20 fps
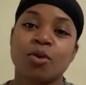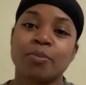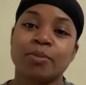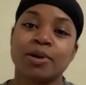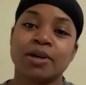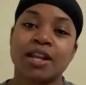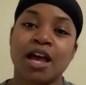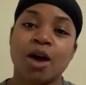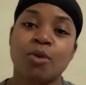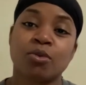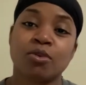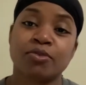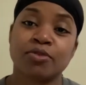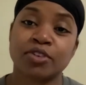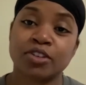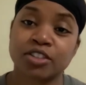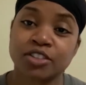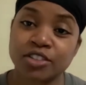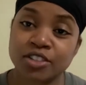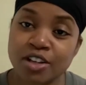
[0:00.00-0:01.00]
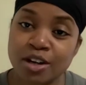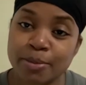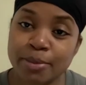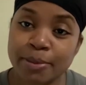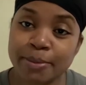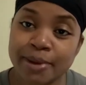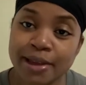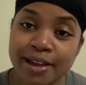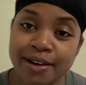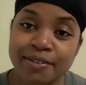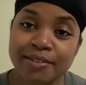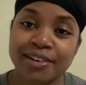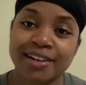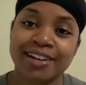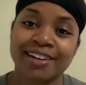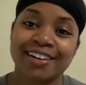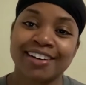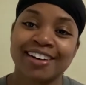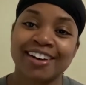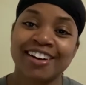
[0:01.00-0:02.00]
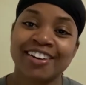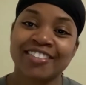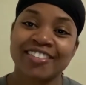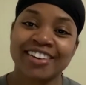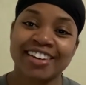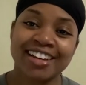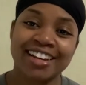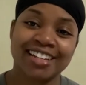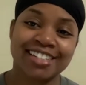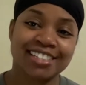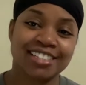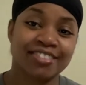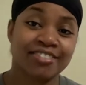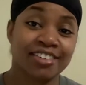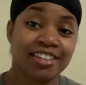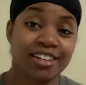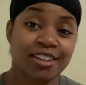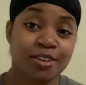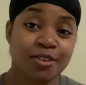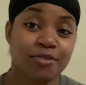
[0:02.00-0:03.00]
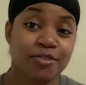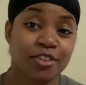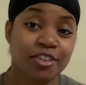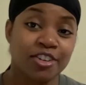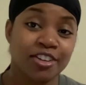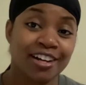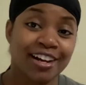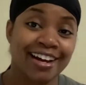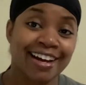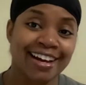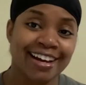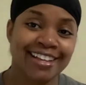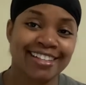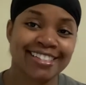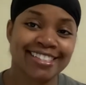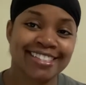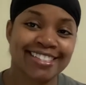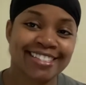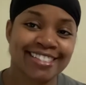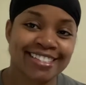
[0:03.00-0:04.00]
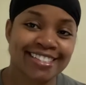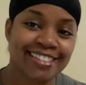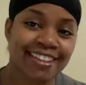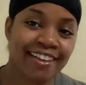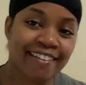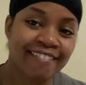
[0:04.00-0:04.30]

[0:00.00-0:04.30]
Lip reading: but I will for sure be back with another reaction video for you guys. Peace.